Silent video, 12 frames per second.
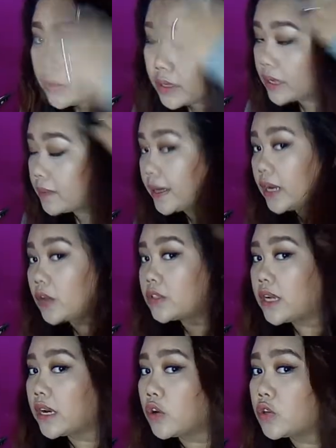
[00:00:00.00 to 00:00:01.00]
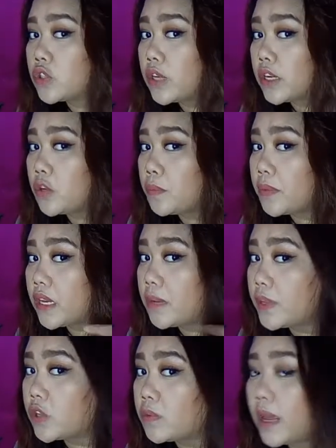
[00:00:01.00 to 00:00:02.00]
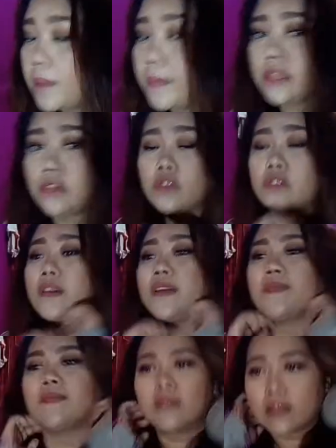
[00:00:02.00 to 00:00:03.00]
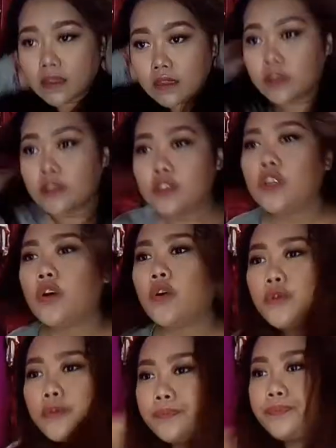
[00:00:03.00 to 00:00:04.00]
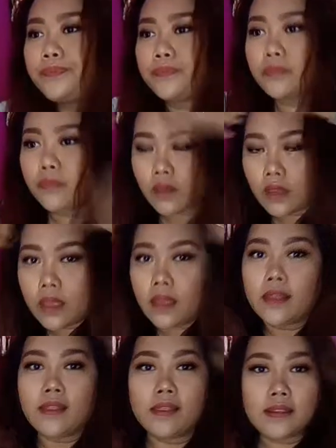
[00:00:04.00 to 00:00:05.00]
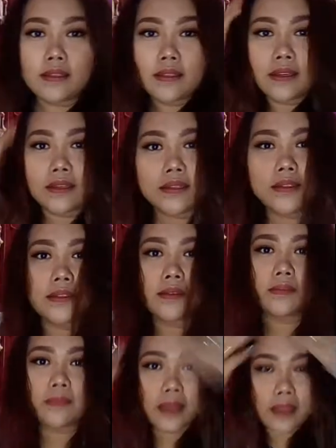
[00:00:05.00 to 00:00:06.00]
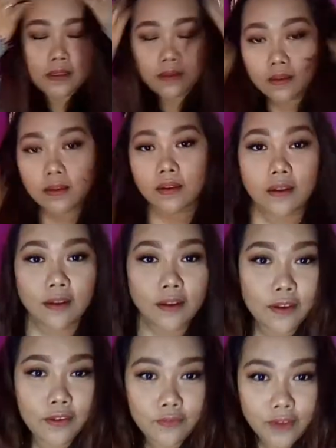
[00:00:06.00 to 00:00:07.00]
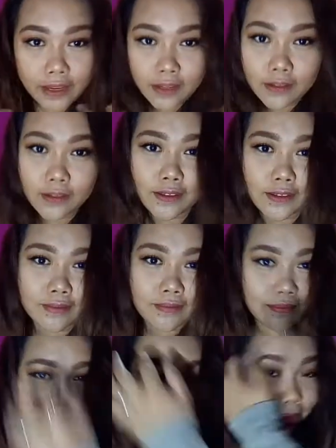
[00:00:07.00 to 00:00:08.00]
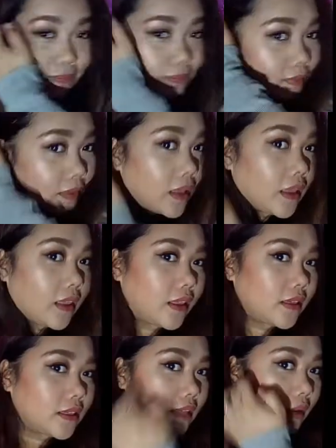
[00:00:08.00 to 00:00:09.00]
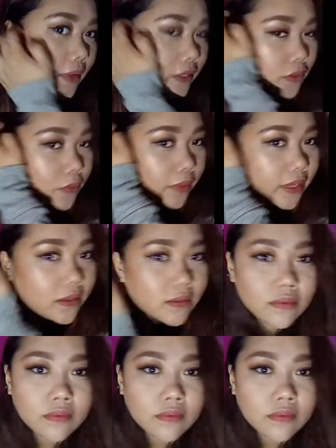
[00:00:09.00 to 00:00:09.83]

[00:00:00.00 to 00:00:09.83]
Nagmana ako sa nanay ko. So, nakilip na ribbon kung mahaban dito straight. So, this is my final look. This is how I do it.